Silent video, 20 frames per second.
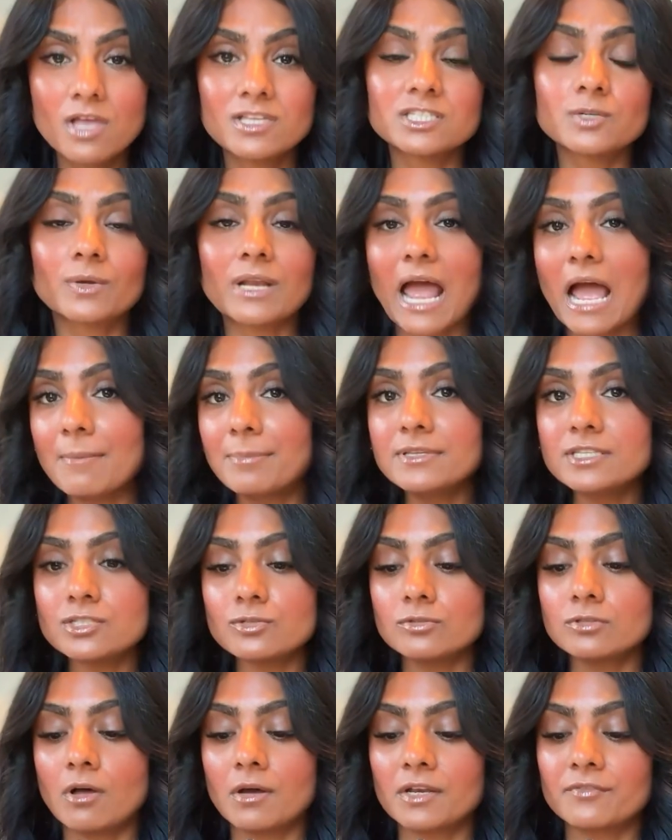So what happens
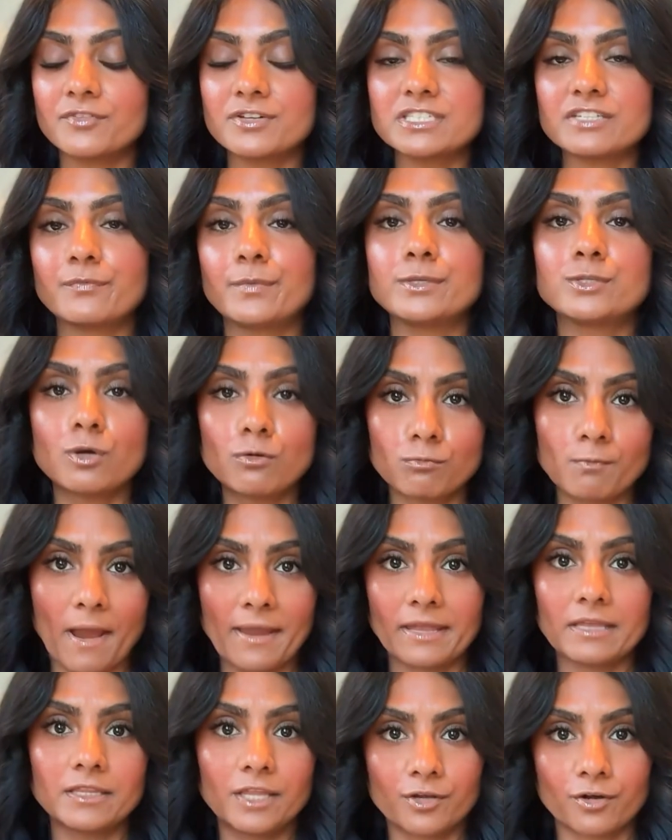to a lot of us, if we don't
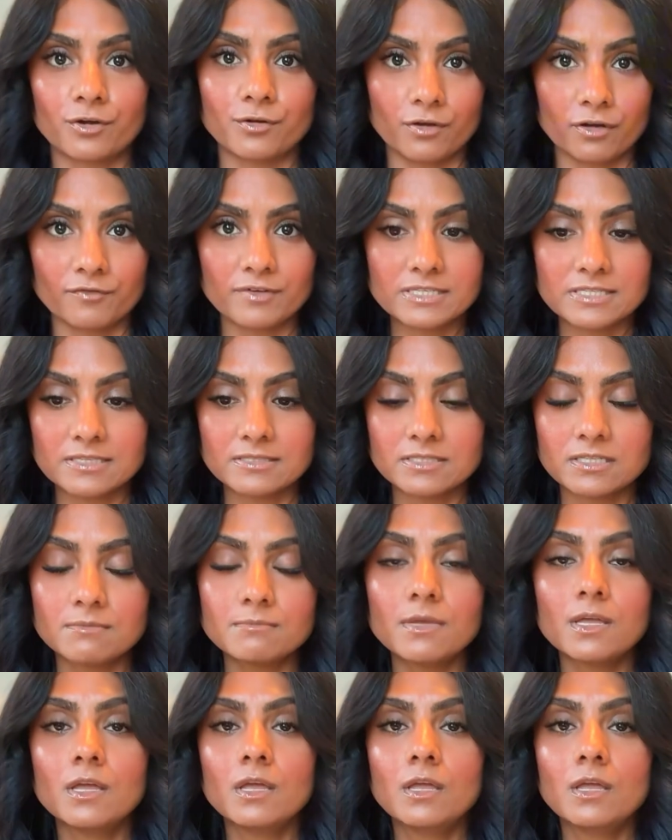regulate our nervous system,